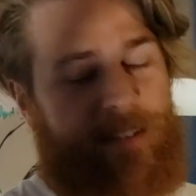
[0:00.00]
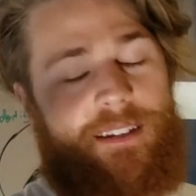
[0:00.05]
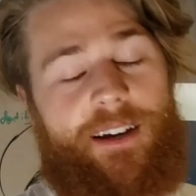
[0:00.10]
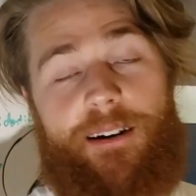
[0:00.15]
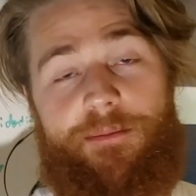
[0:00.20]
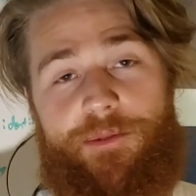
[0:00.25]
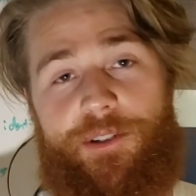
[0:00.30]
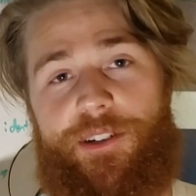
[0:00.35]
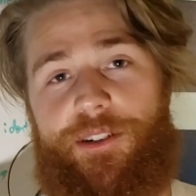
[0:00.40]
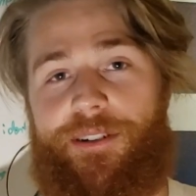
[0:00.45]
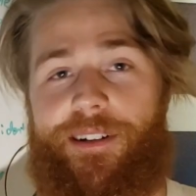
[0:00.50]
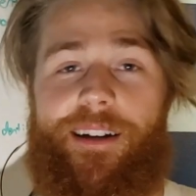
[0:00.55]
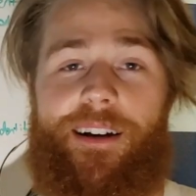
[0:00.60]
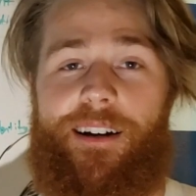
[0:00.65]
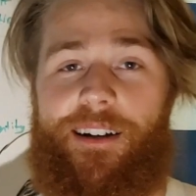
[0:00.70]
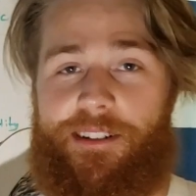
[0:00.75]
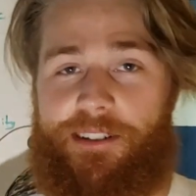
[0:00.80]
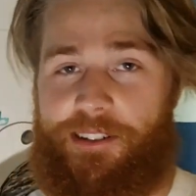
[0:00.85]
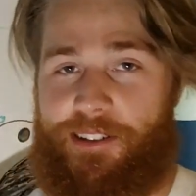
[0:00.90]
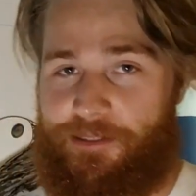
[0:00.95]
No, I'm joking.
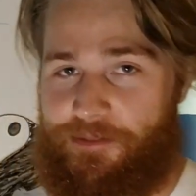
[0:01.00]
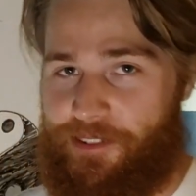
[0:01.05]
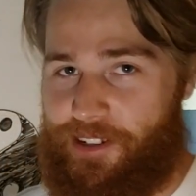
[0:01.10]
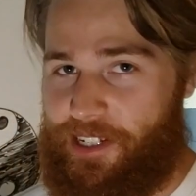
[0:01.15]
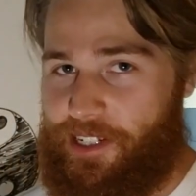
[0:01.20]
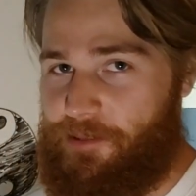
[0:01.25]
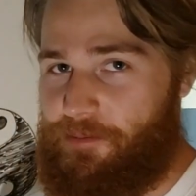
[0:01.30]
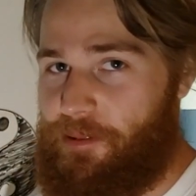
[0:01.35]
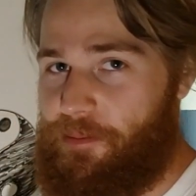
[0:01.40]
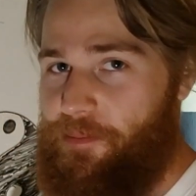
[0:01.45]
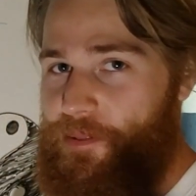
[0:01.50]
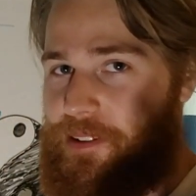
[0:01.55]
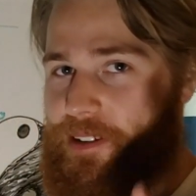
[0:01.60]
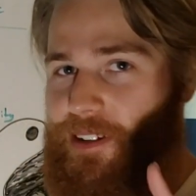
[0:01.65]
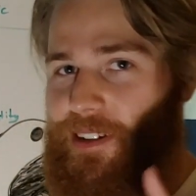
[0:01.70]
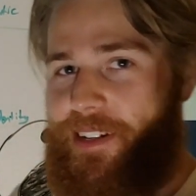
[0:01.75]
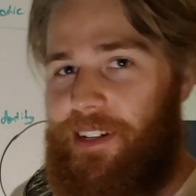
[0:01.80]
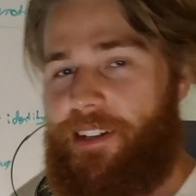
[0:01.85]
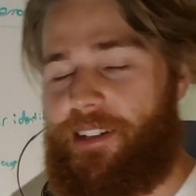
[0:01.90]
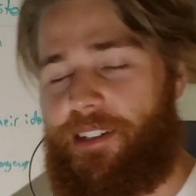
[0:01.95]
Actually, the funniest people are
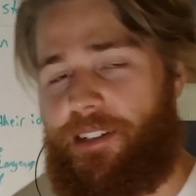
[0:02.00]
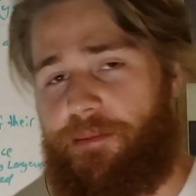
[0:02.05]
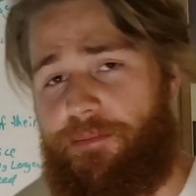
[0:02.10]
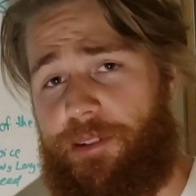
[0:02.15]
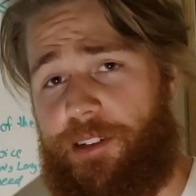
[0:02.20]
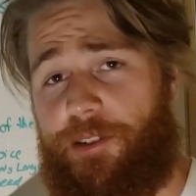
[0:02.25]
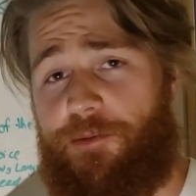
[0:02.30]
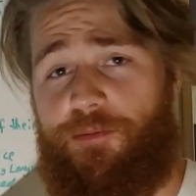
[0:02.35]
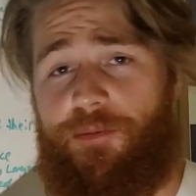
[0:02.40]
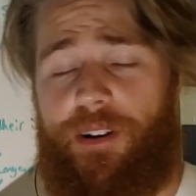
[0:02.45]
ENTPs.